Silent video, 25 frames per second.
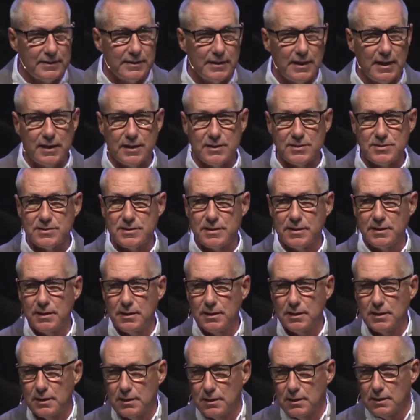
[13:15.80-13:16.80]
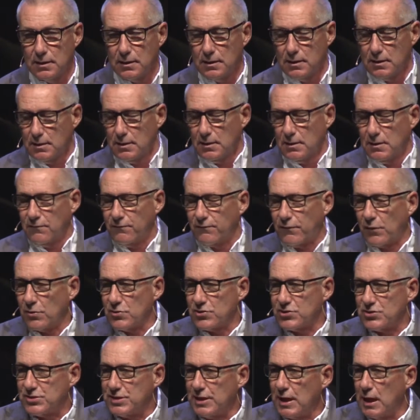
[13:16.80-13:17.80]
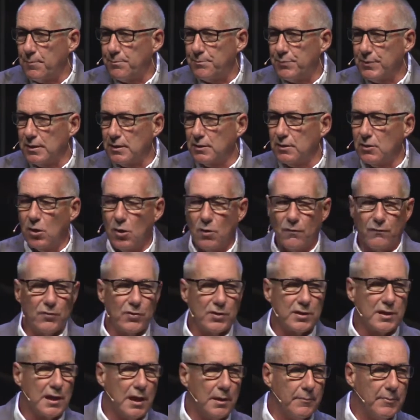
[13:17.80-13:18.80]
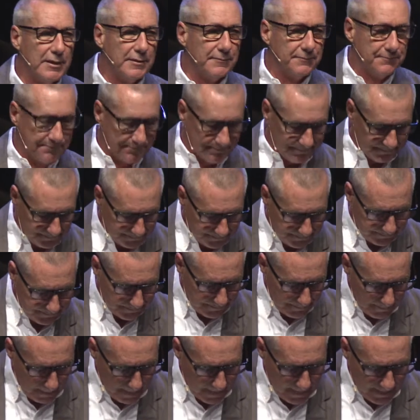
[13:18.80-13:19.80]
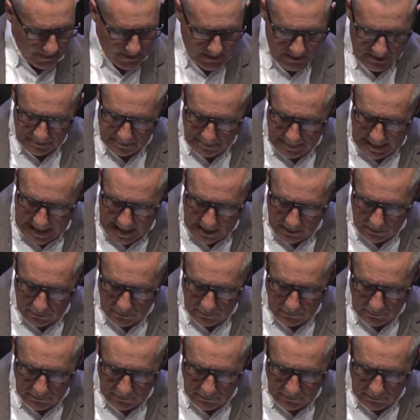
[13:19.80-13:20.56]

that is the first step in overcoming this battle